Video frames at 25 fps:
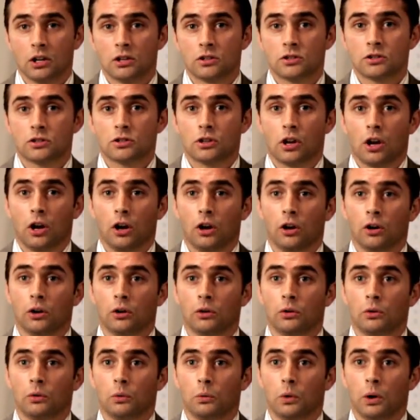
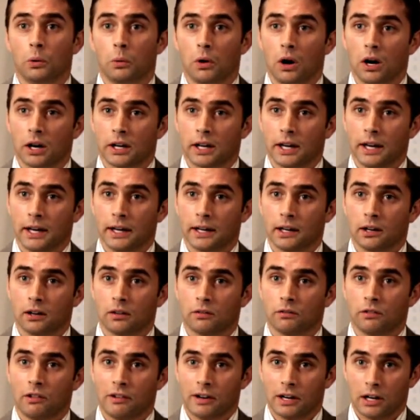So we're
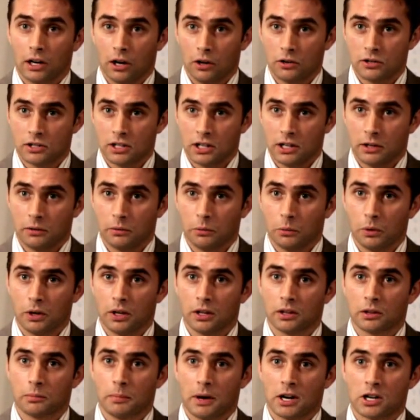working very closely
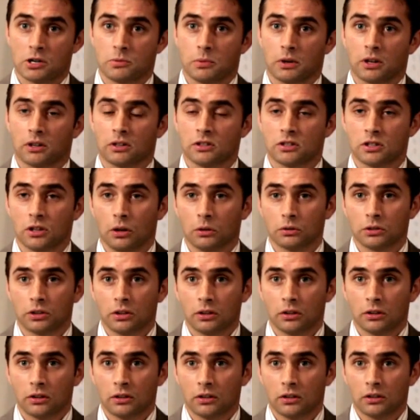with management
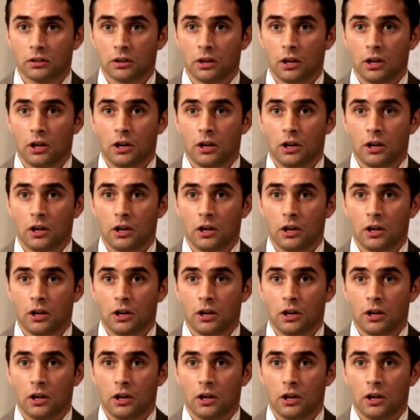consultants.